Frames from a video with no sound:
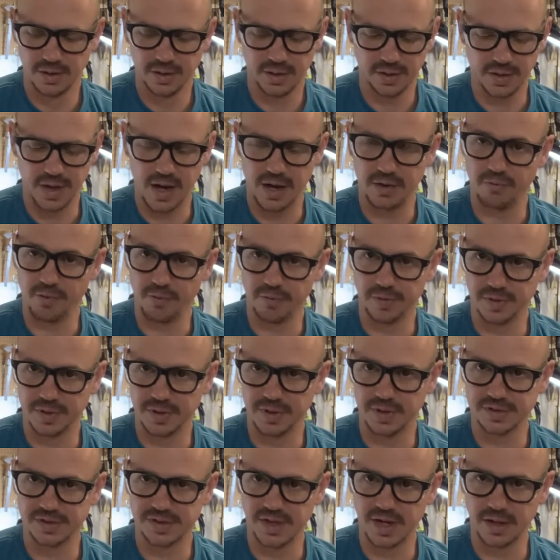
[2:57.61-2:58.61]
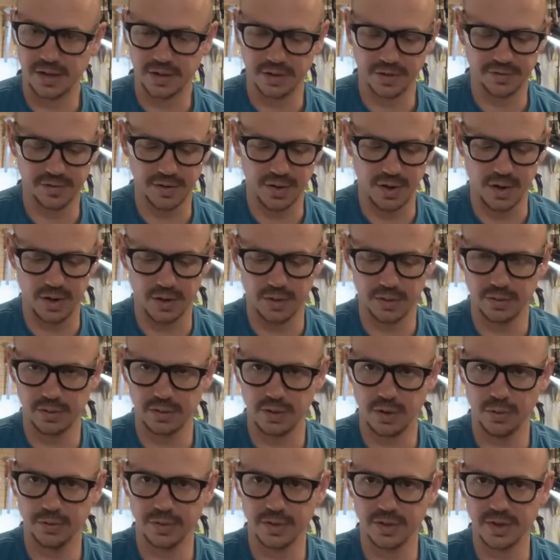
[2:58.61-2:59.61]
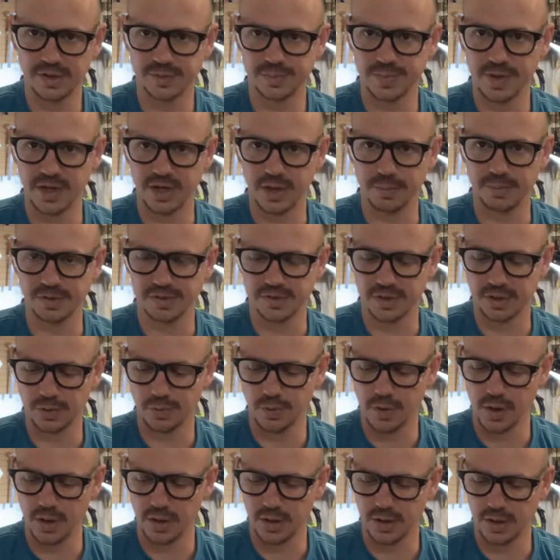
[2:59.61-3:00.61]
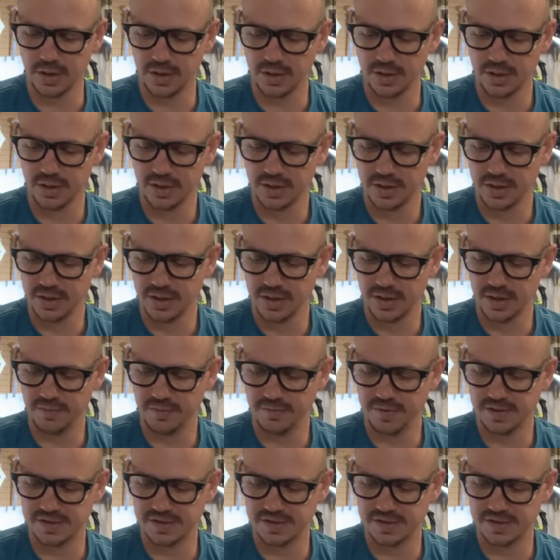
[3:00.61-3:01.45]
kind of over to this side of the guitar, only this pickup is going to work. If it's